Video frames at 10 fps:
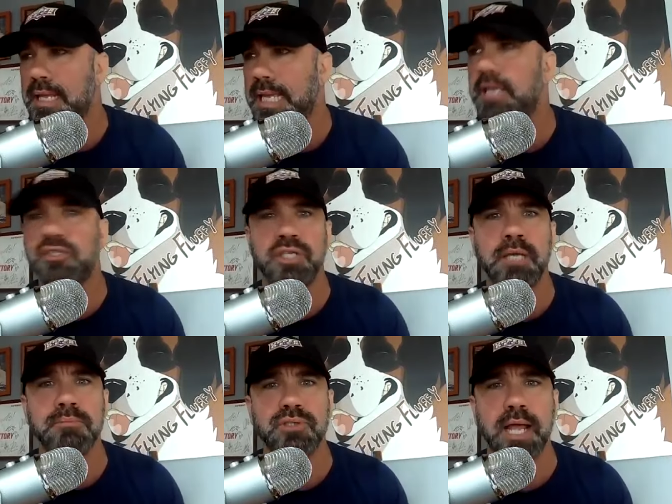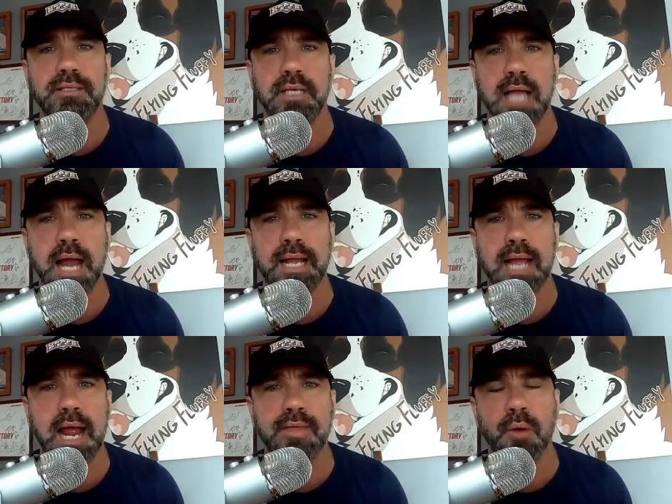he seems like the kind of
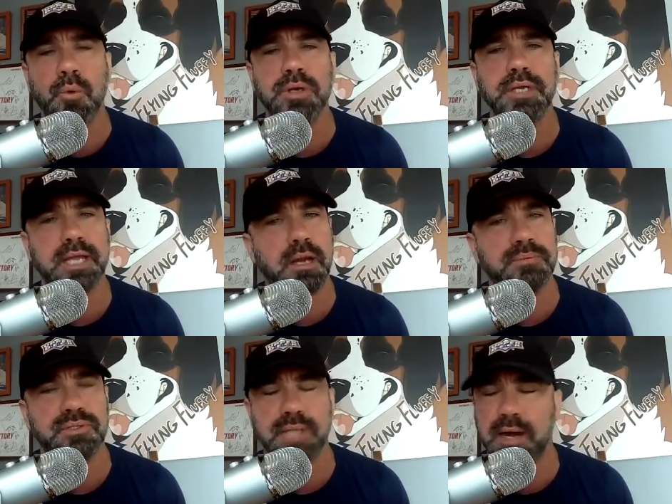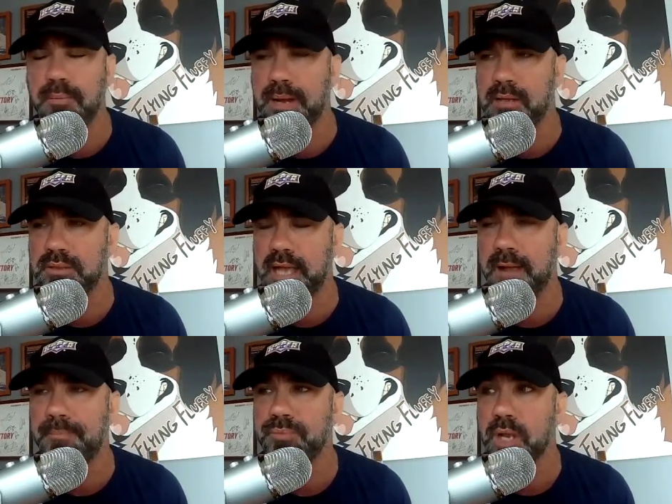guy that wouldn't get upset about that.
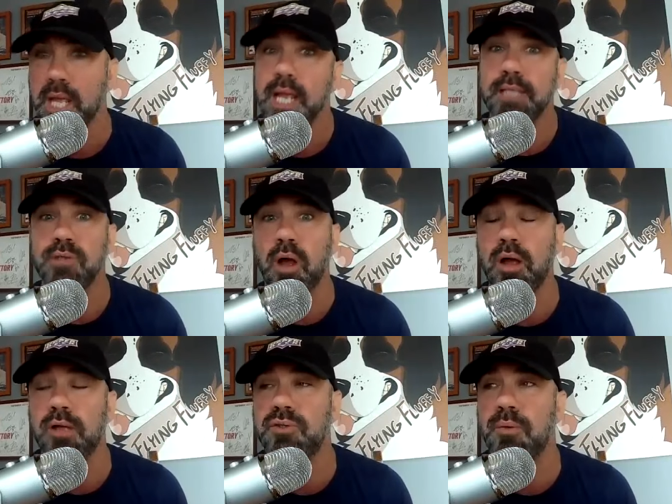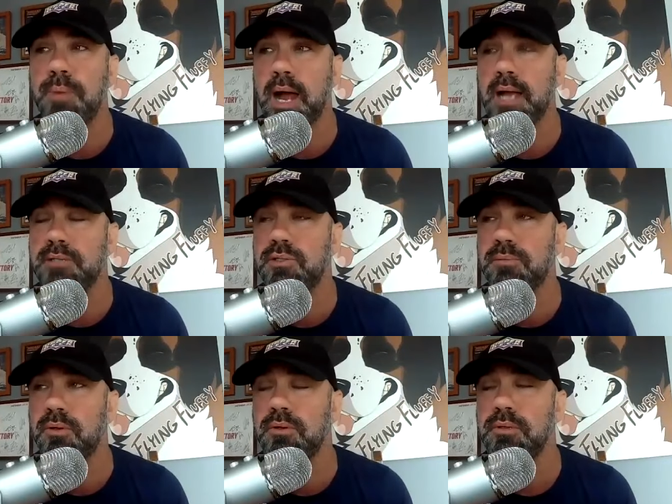It's also
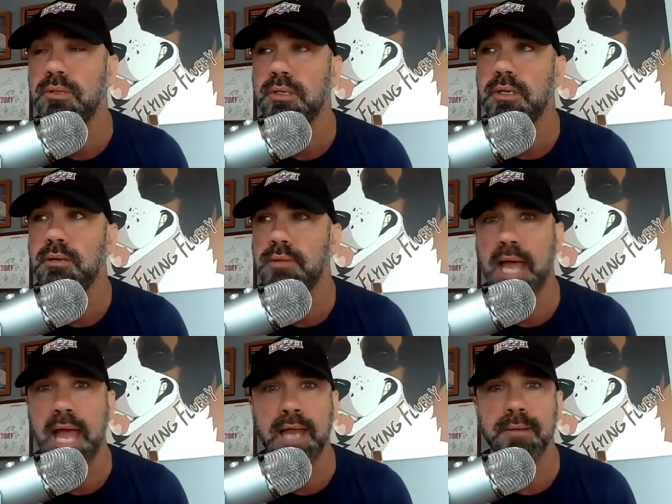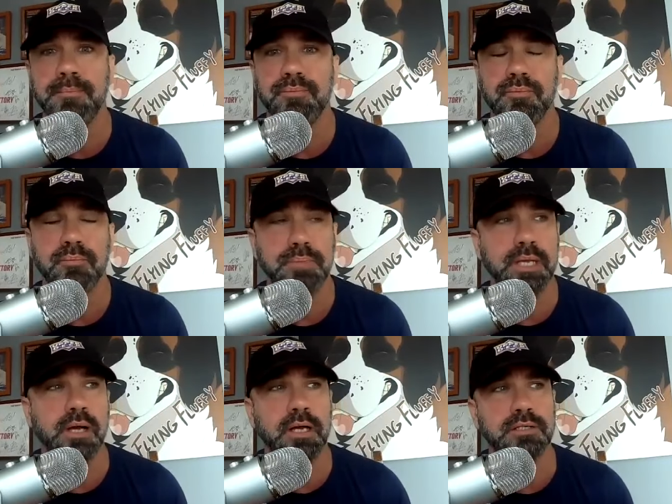possible that
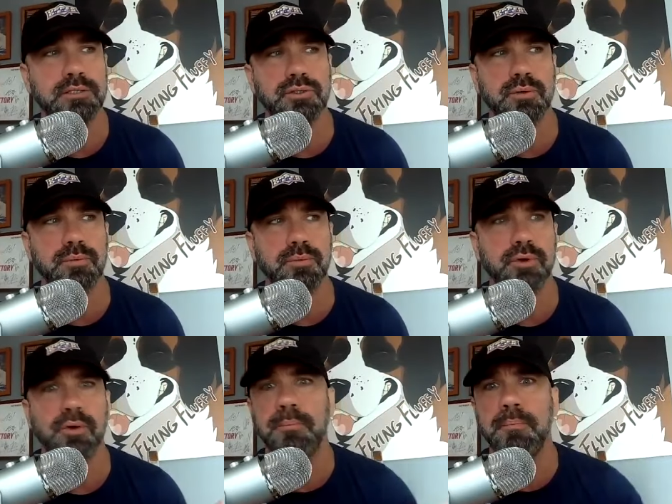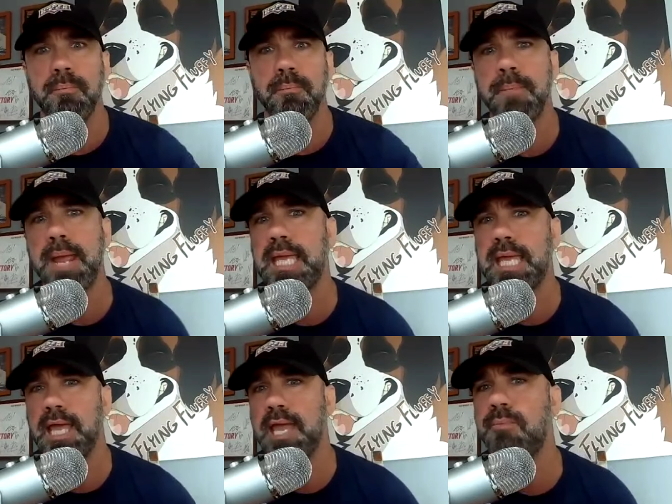because they're
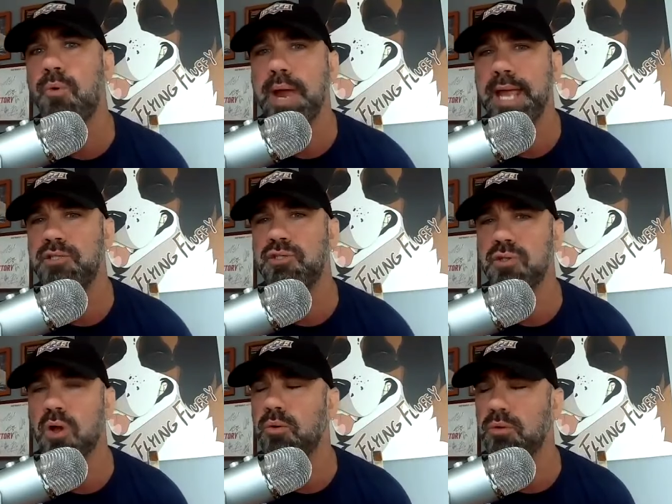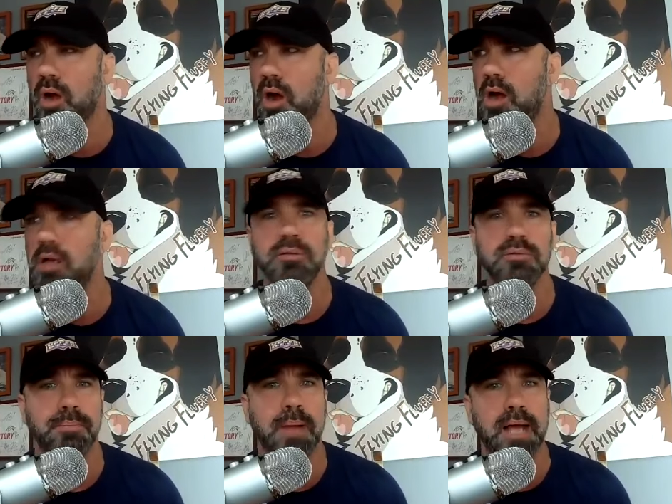making him wait so long,
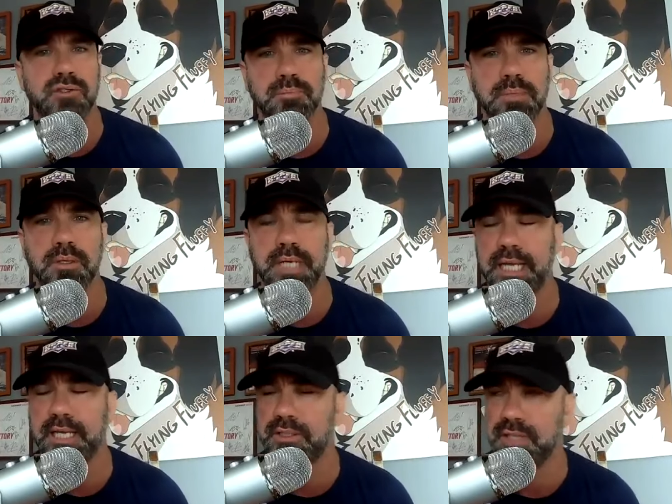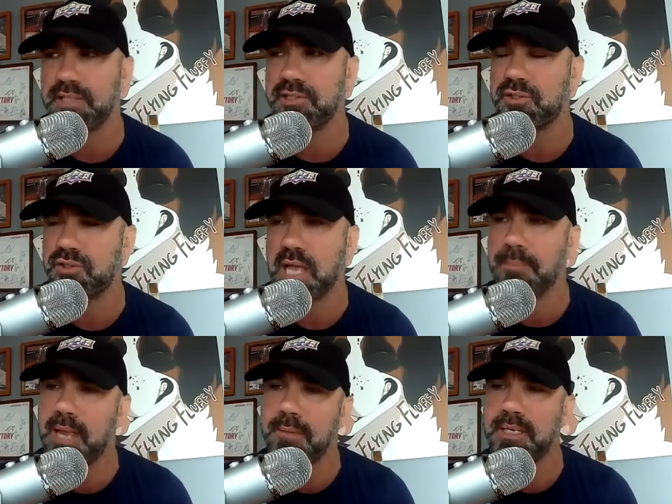the possibility exists
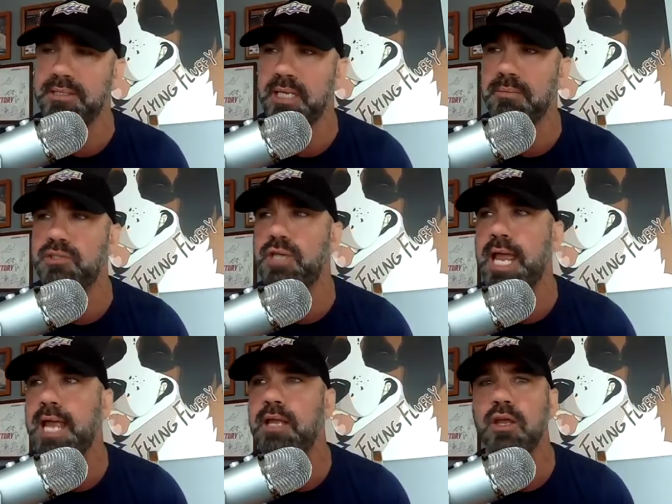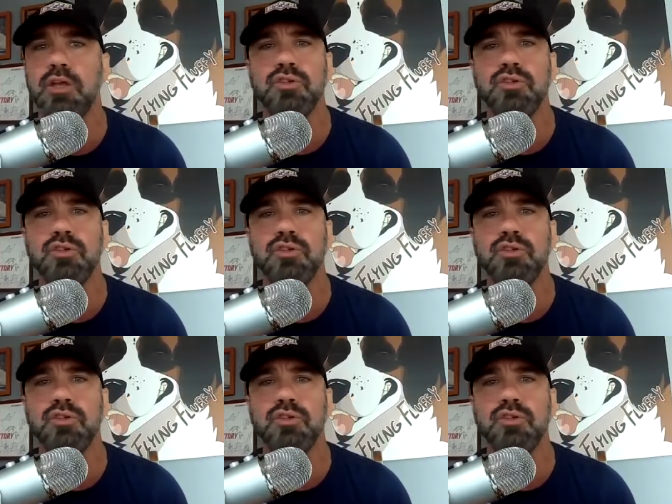that maybe the team is saying,